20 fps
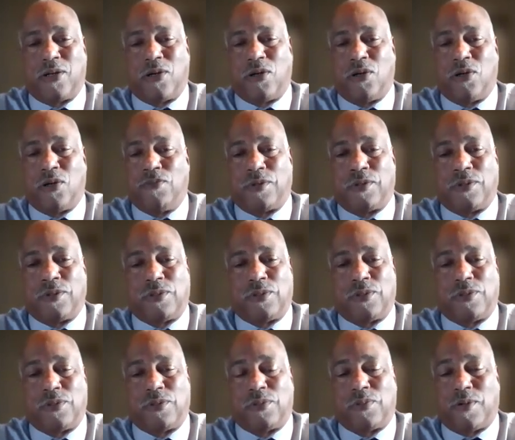over
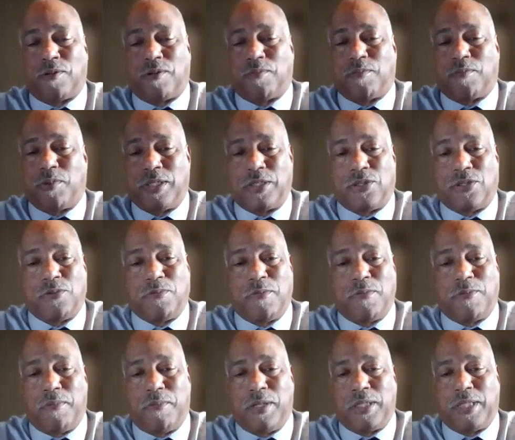$12.2
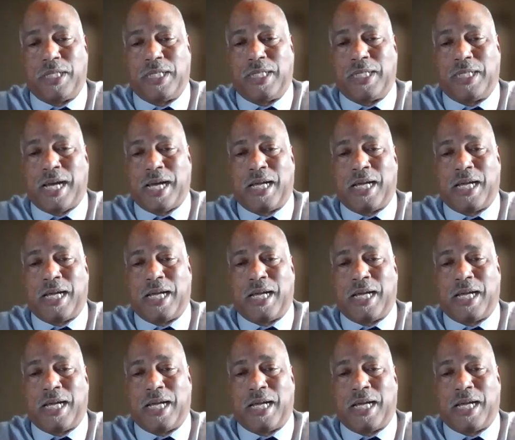million